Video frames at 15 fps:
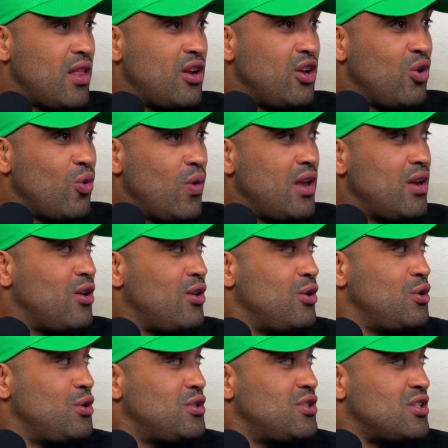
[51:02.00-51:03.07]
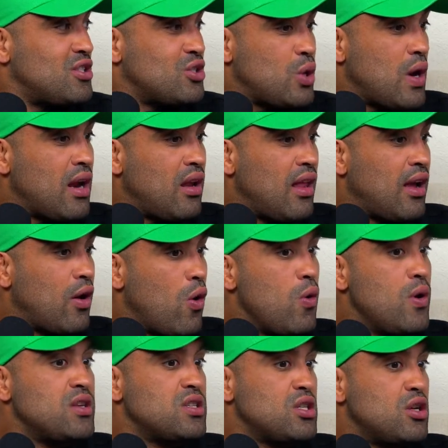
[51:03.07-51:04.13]
you win or lose, just try to like
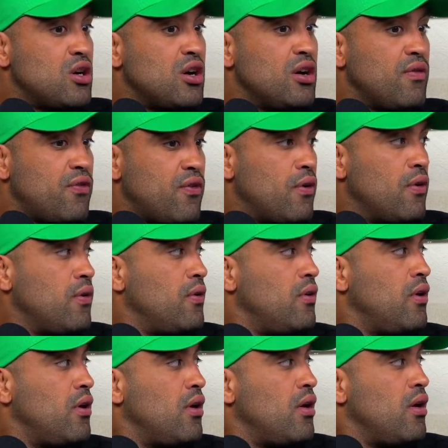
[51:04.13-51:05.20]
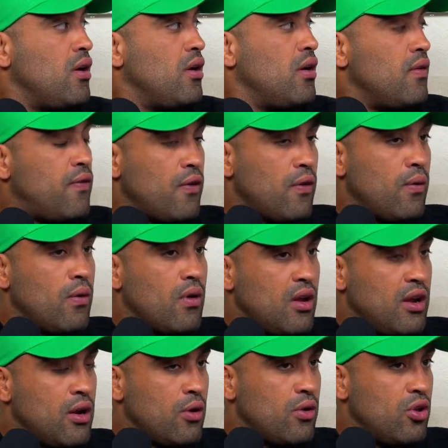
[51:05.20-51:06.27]
always learn from
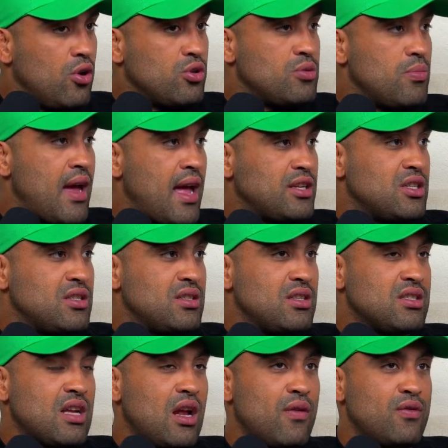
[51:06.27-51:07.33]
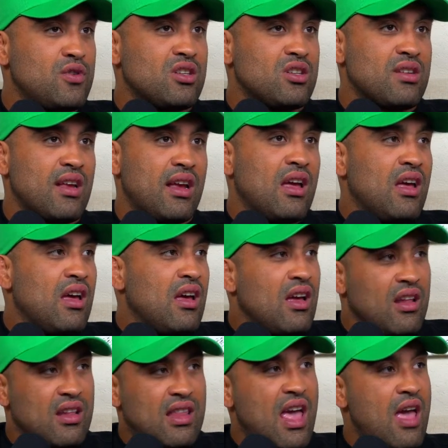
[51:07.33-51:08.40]
those matches instead of just like,
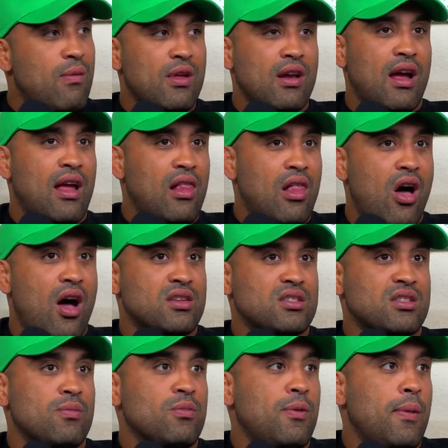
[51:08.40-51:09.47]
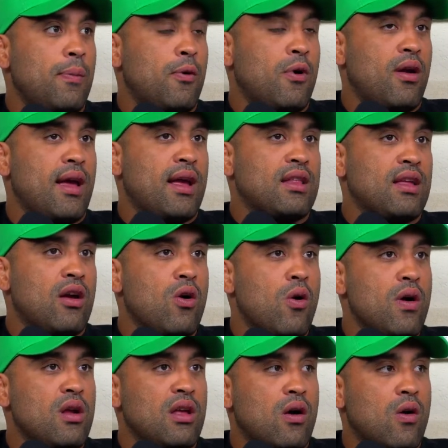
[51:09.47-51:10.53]
damn it, I lost. Some people are like they go
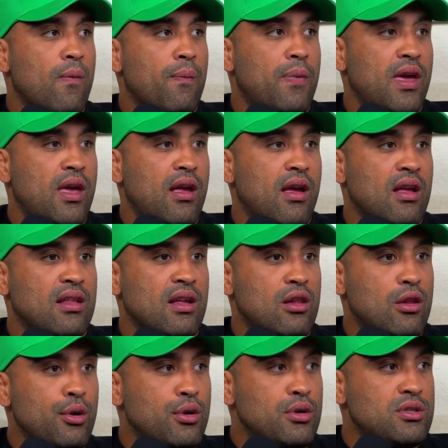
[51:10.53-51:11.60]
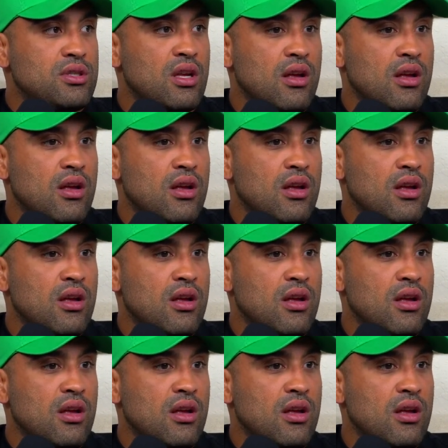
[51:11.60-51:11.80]
and they compete and they lose,